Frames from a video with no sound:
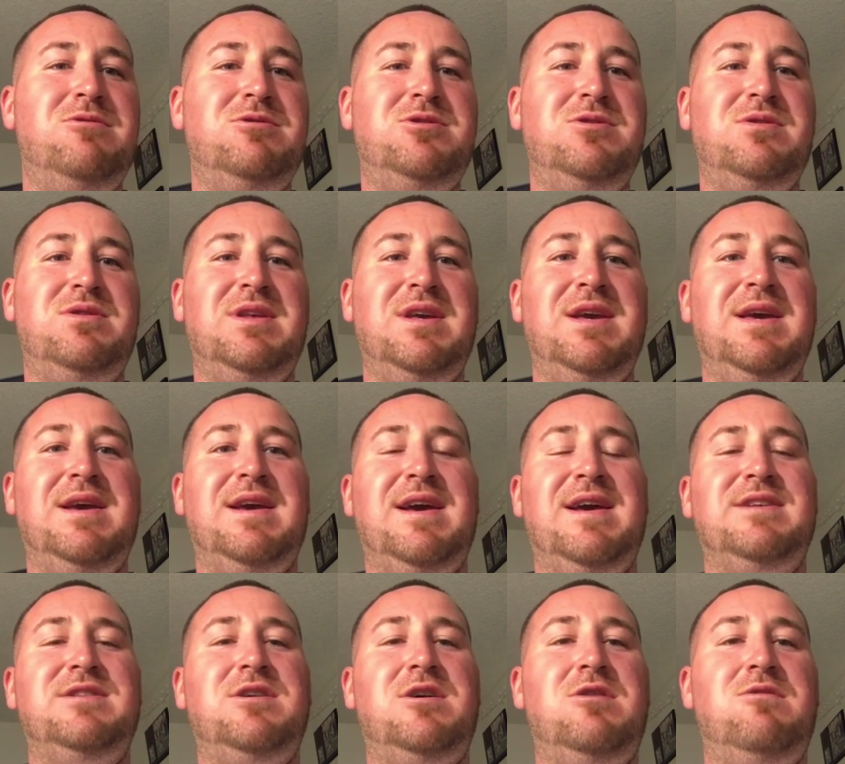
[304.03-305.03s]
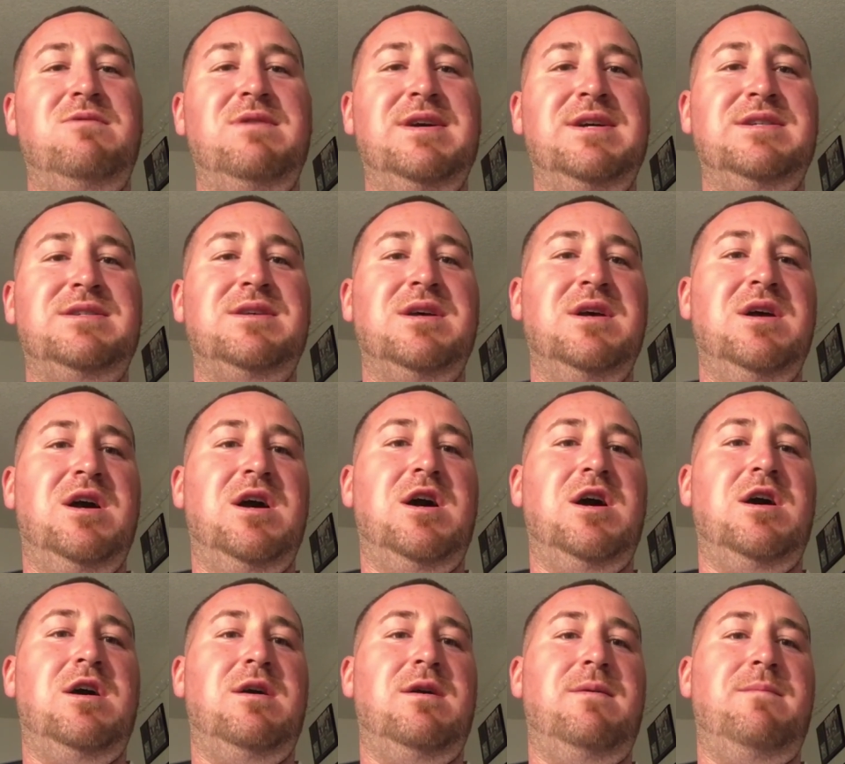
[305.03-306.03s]
what you think. As always,
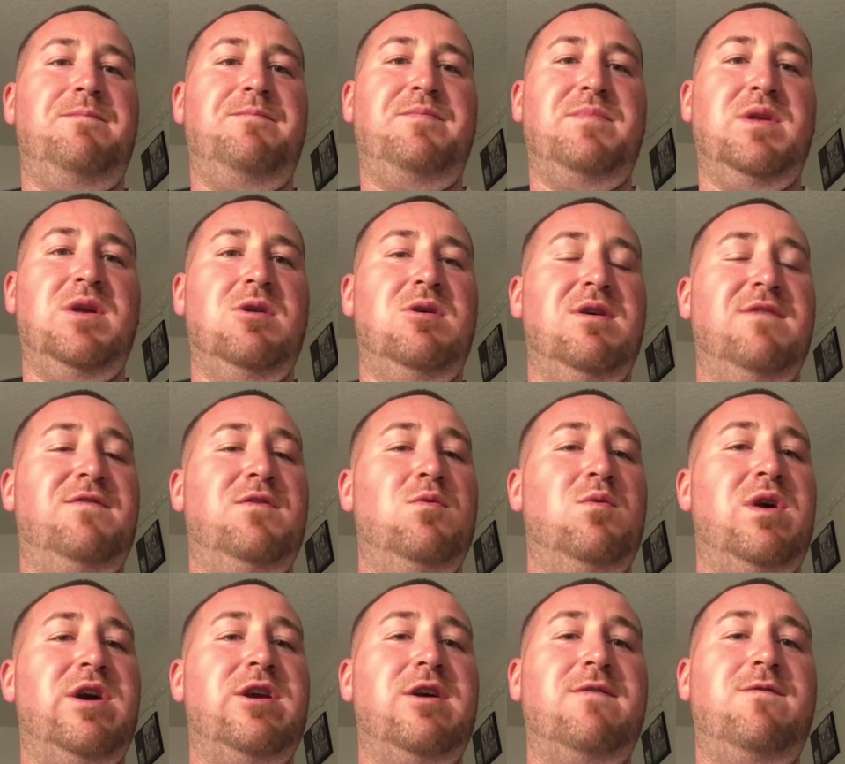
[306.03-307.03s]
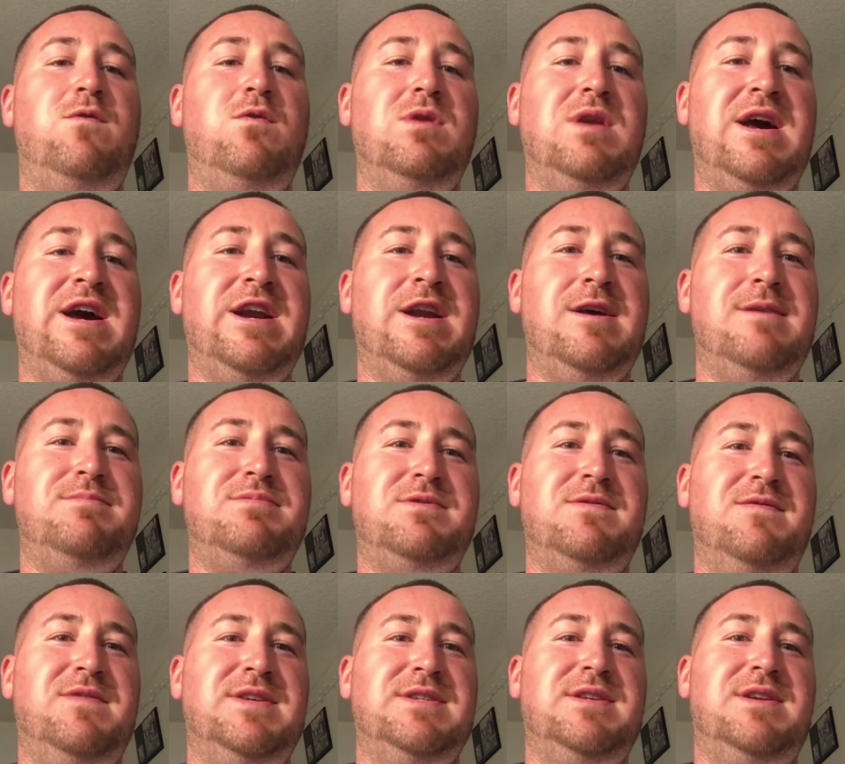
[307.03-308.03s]
you know, if you want our full
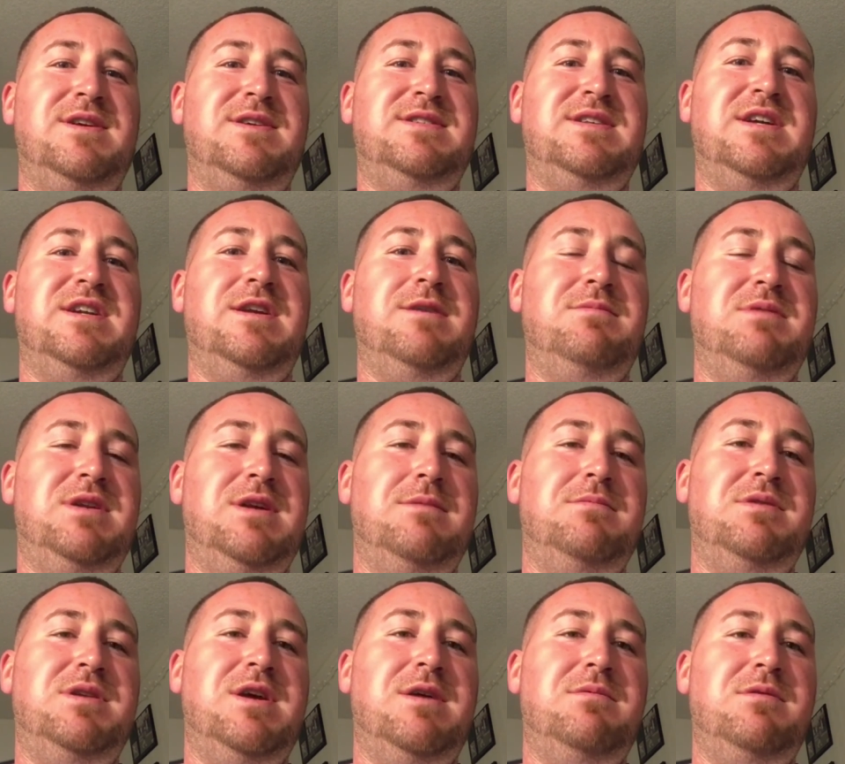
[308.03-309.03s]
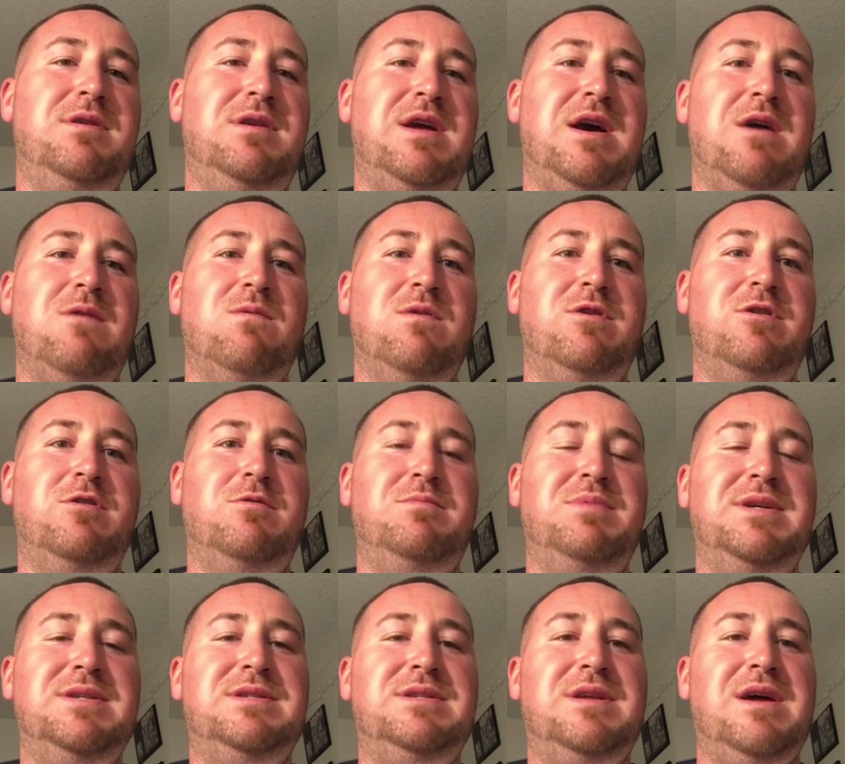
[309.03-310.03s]
lineups, visit us at
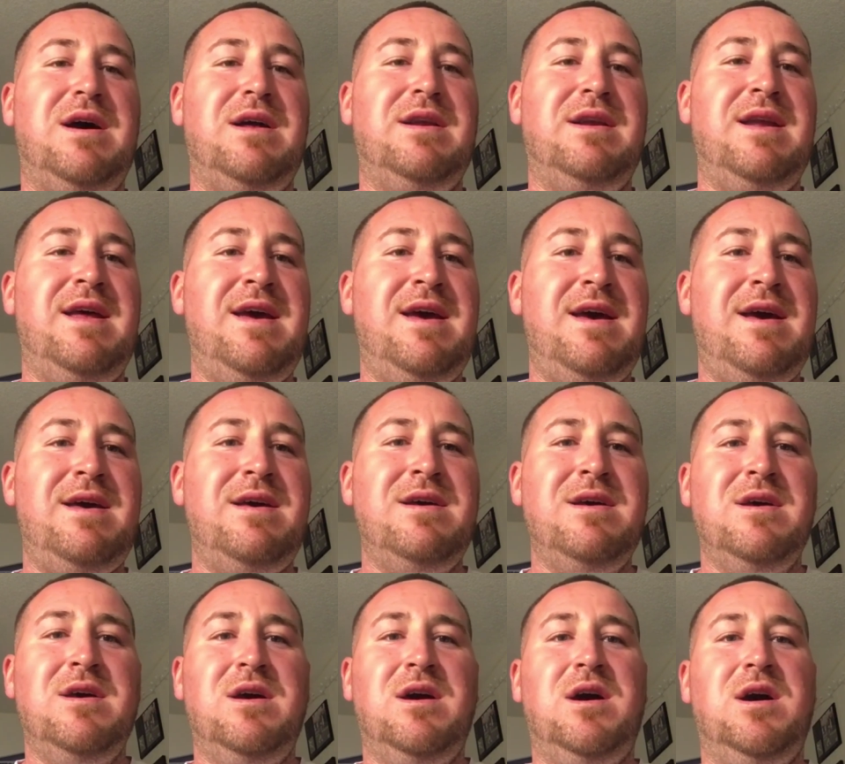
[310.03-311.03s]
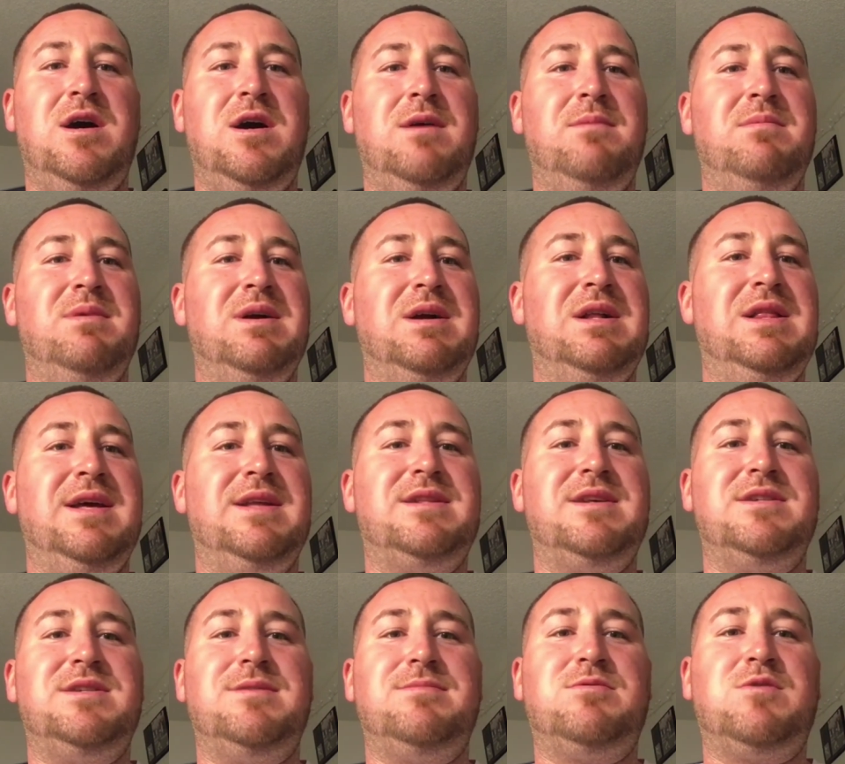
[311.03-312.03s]
www.rotobeast.net. Click
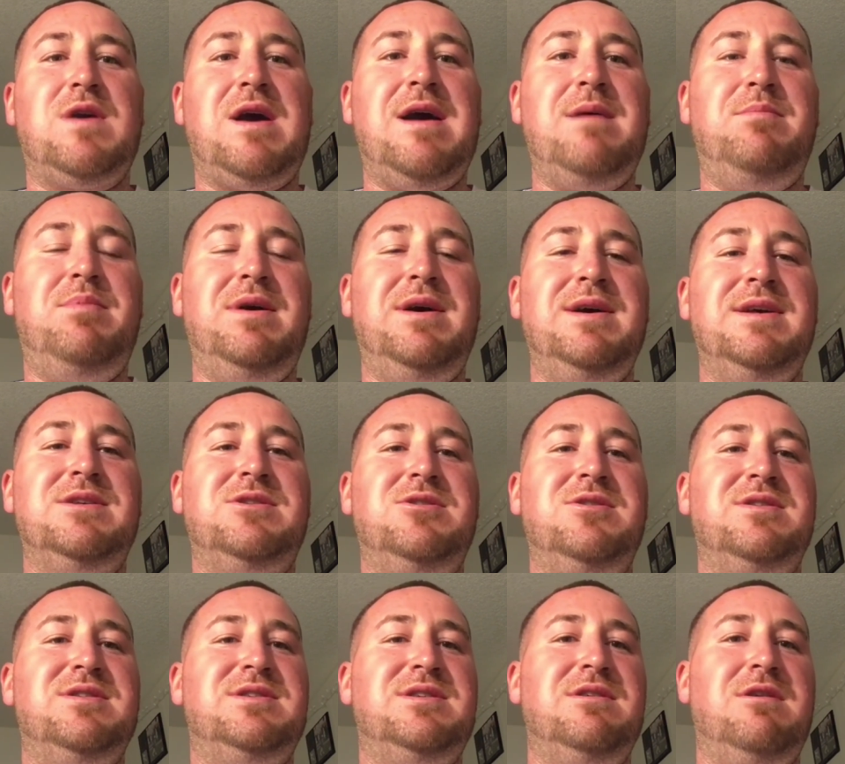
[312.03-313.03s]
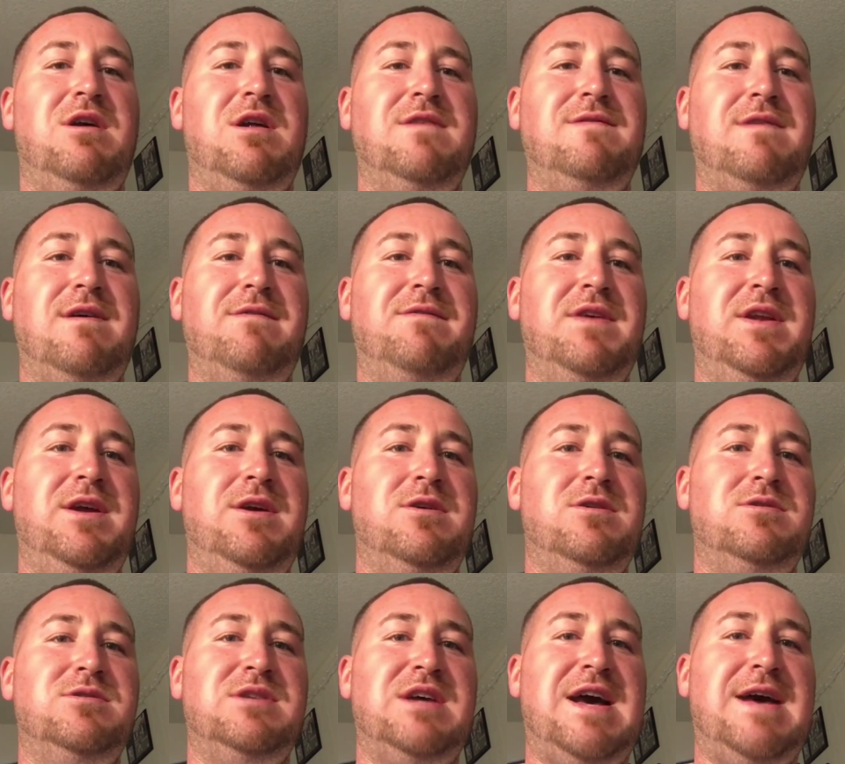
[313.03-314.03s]
the subscribe button so you can see all of our
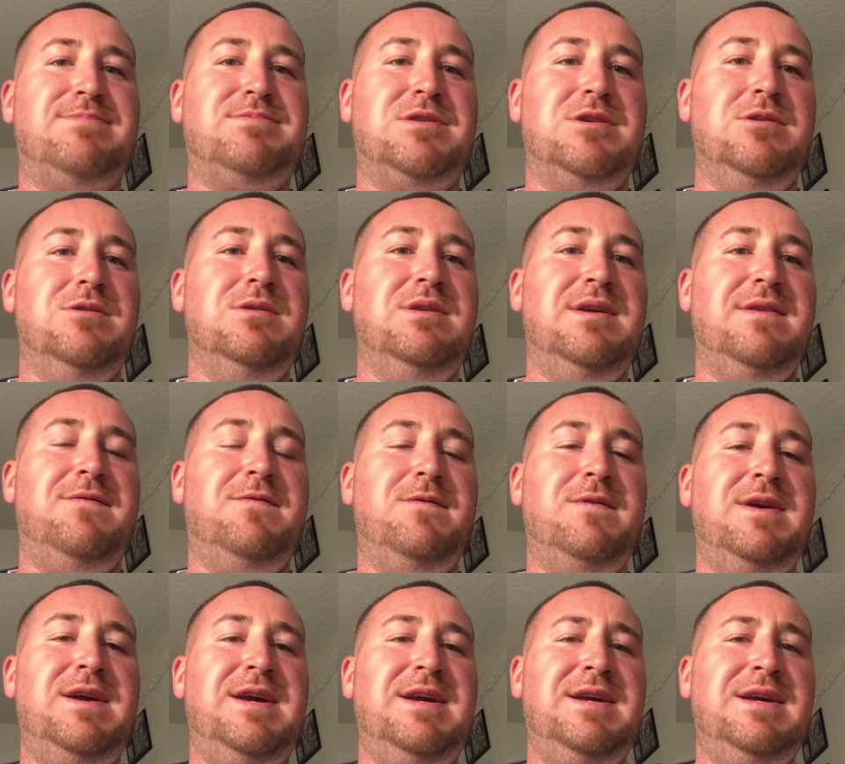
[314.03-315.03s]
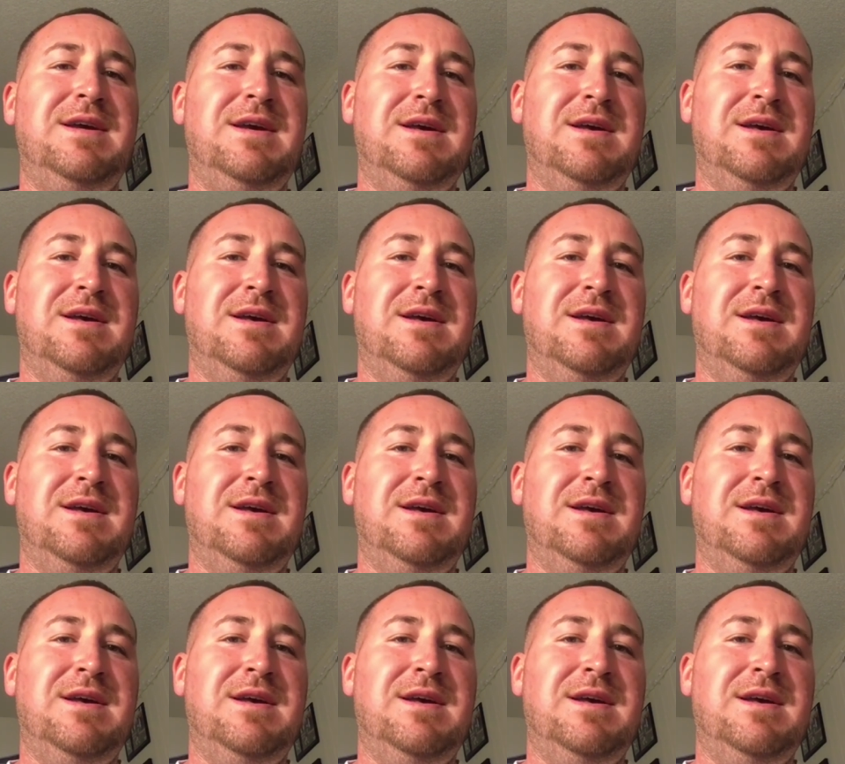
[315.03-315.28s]
videos. They're absolutely free.